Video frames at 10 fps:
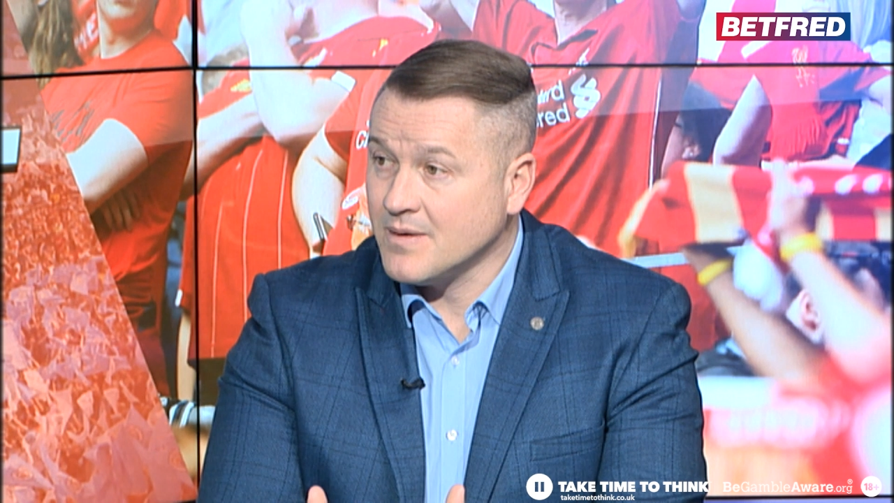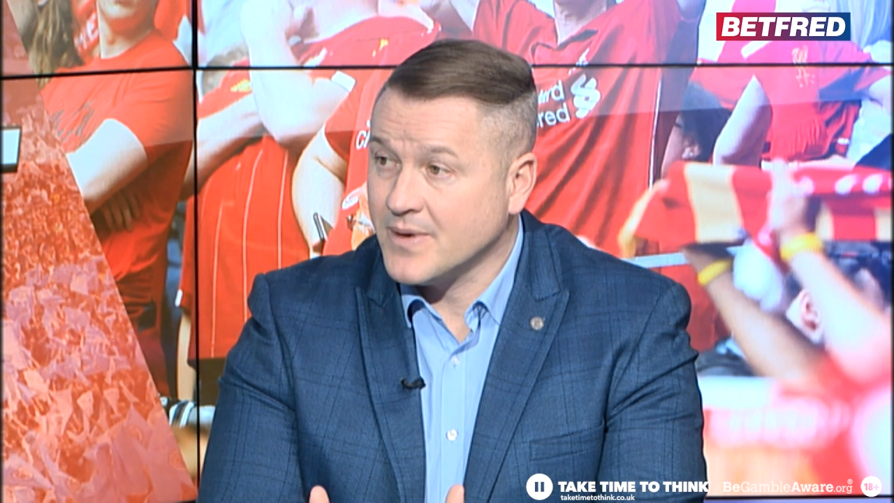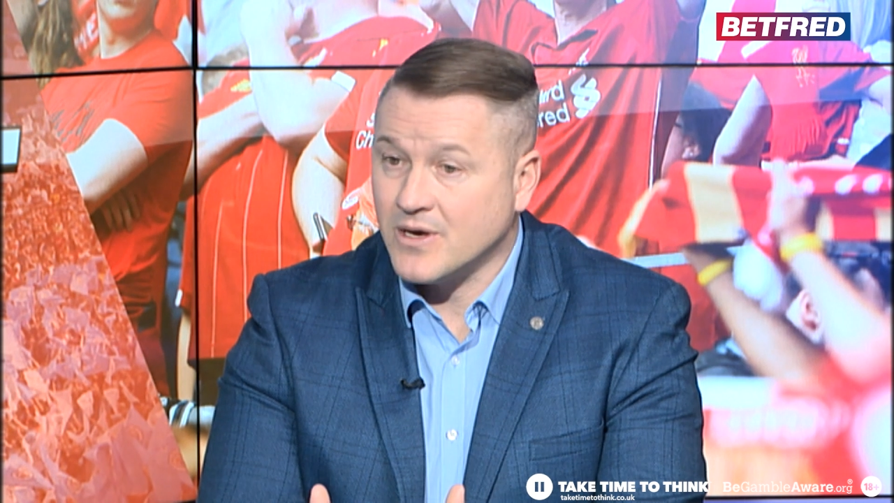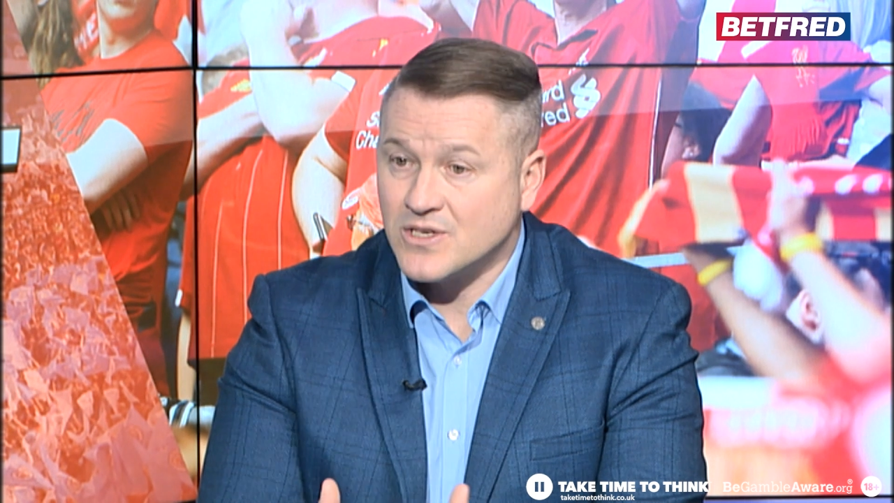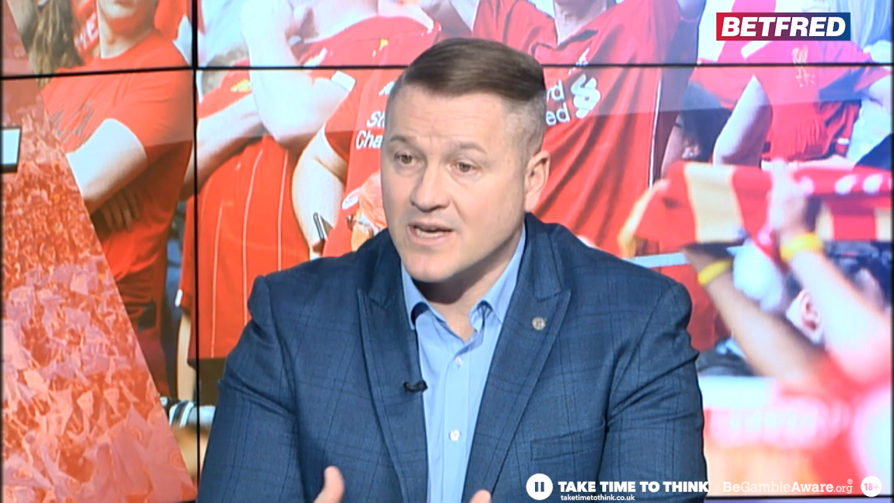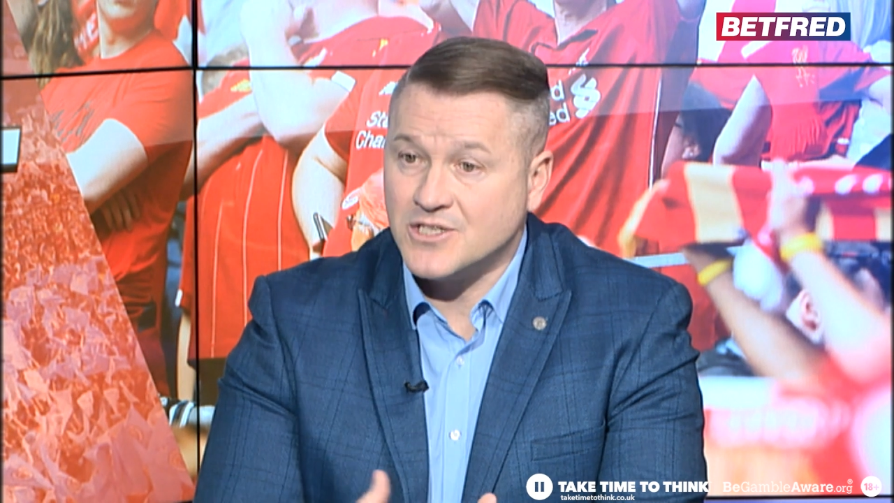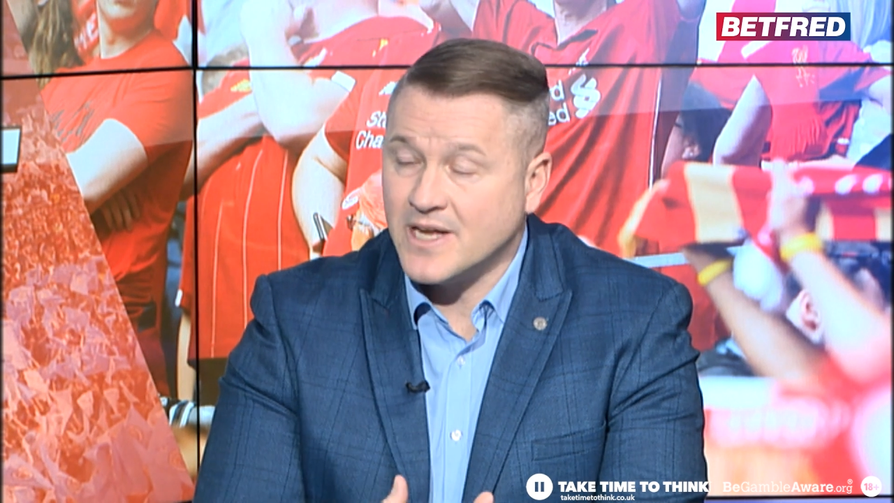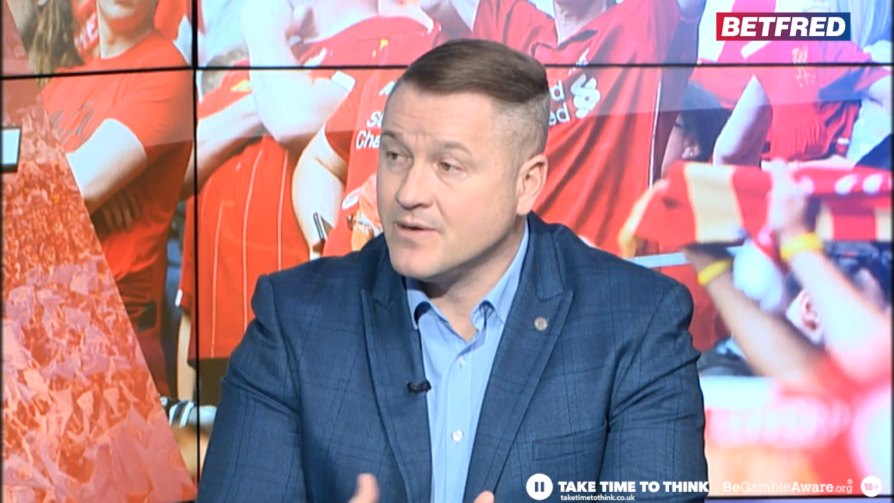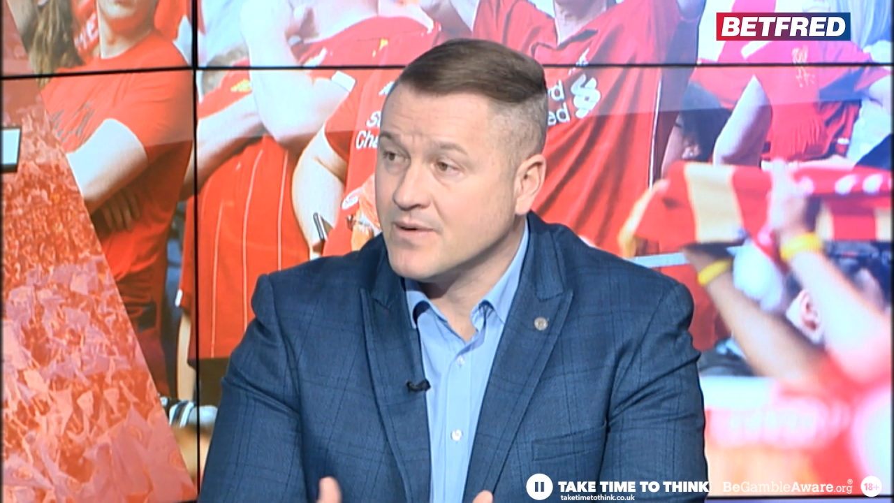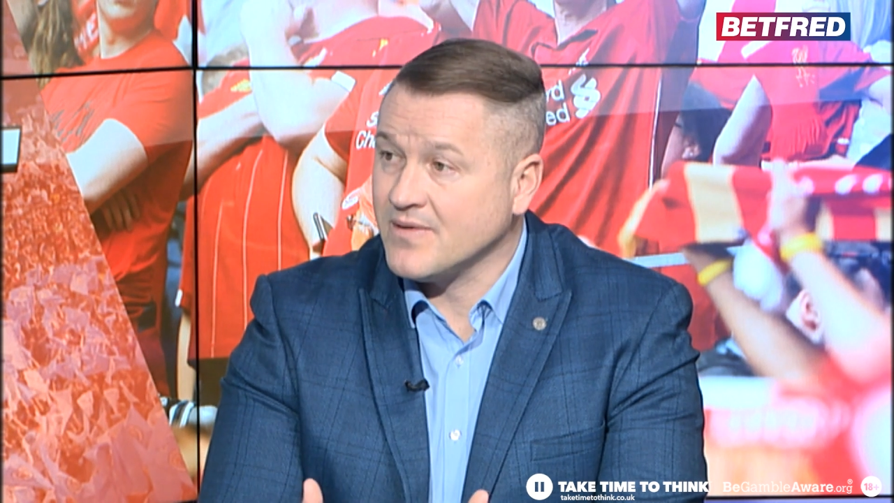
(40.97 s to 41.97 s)
because I
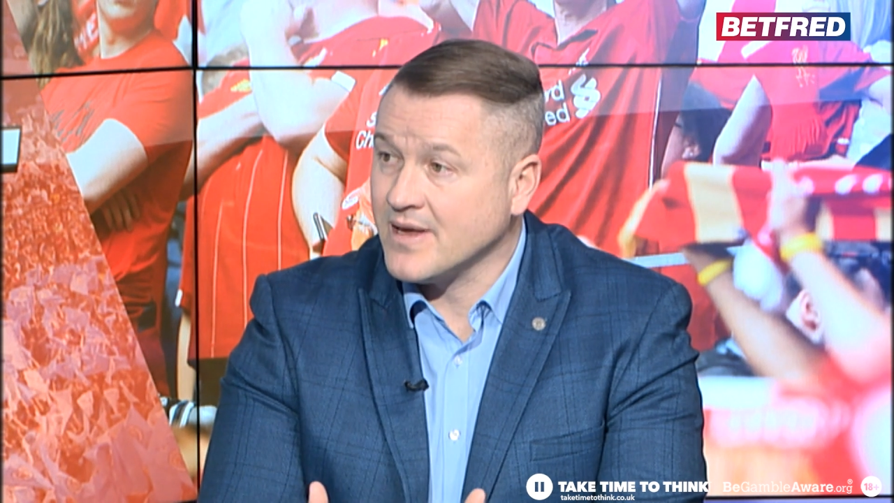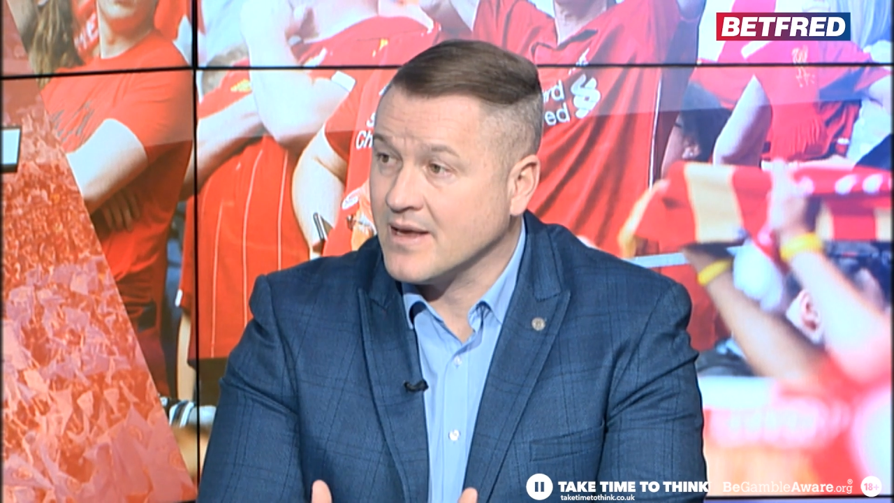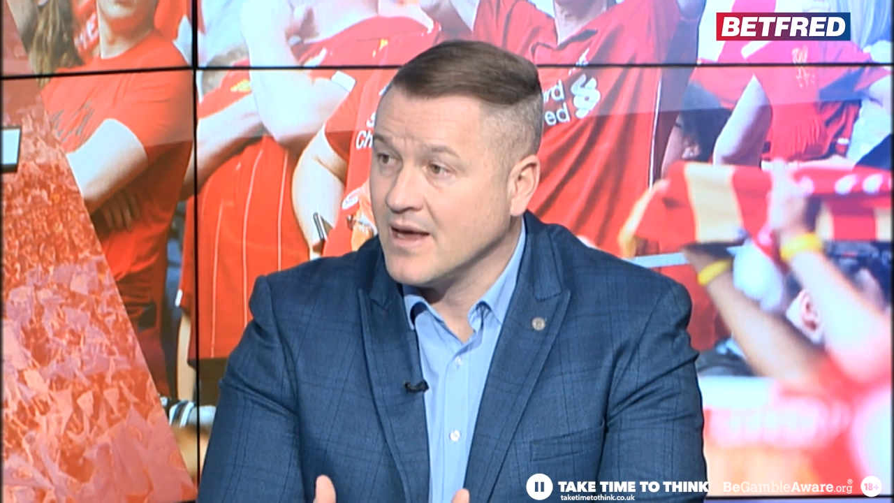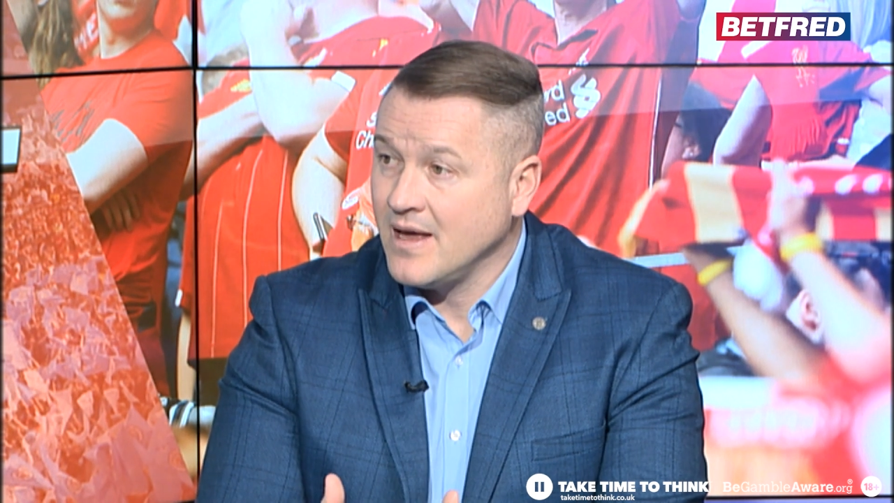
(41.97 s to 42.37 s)
genuinely think